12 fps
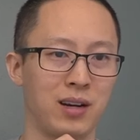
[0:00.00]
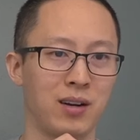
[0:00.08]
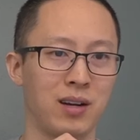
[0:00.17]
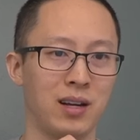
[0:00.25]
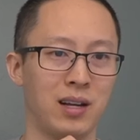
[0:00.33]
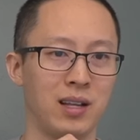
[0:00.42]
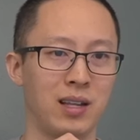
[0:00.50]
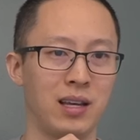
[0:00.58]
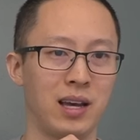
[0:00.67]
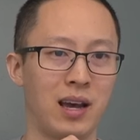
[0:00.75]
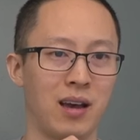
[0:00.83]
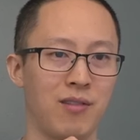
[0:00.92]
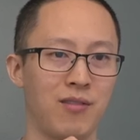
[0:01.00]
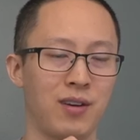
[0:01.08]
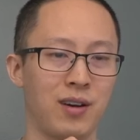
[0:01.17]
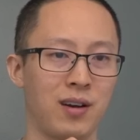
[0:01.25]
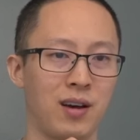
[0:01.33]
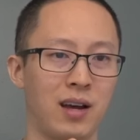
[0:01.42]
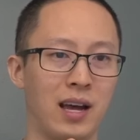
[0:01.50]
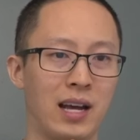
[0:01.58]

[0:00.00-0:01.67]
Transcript: here they have uh,